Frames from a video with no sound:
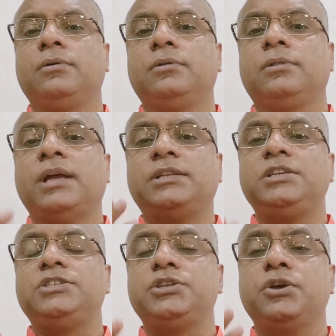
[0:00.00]
That
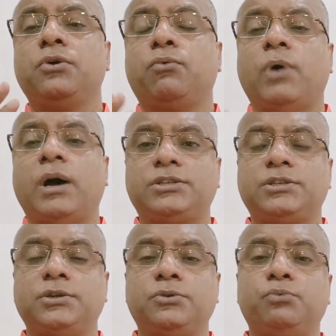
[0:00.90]
is
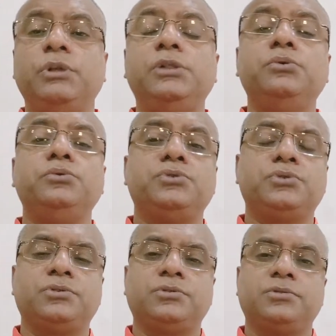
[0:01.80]
what we lose.